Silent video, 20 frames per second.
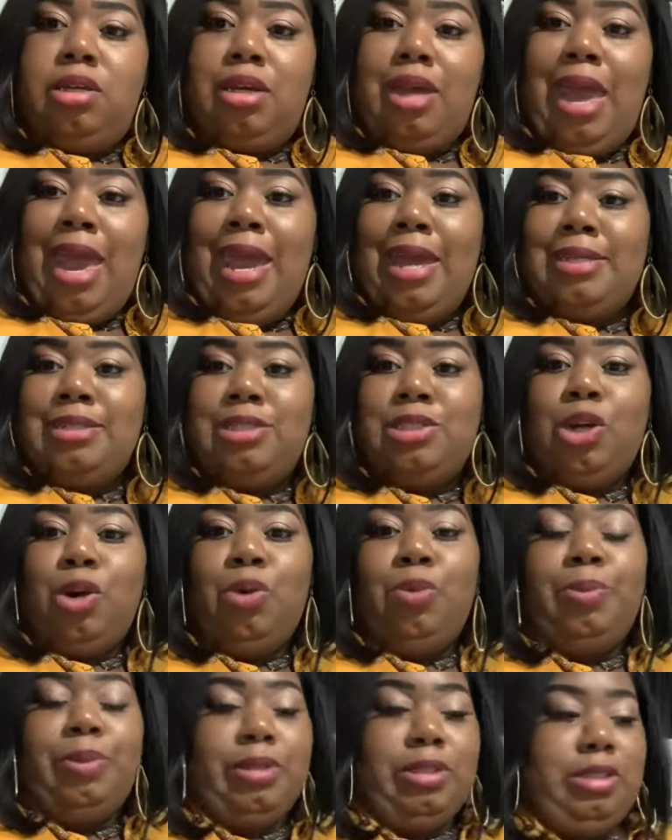hand
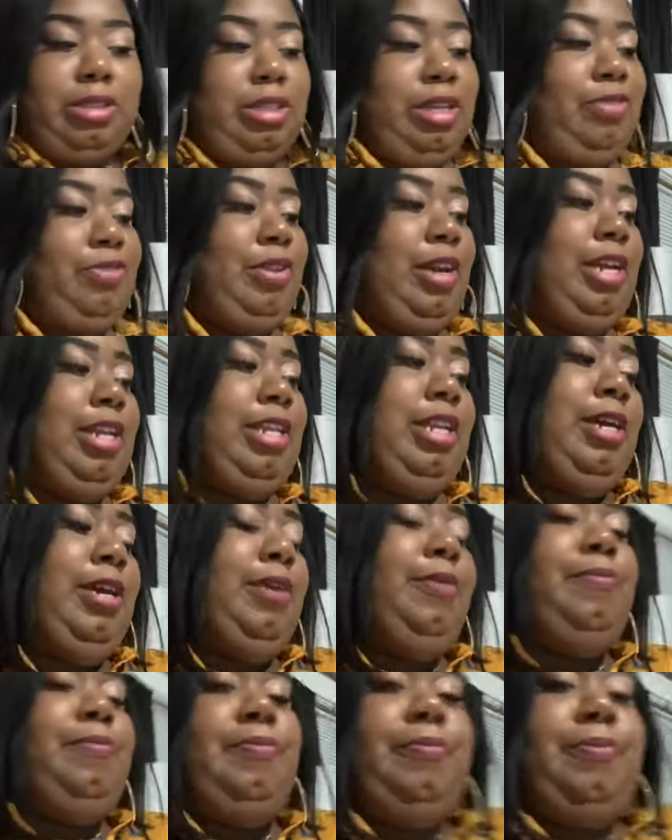soap and stuff like that.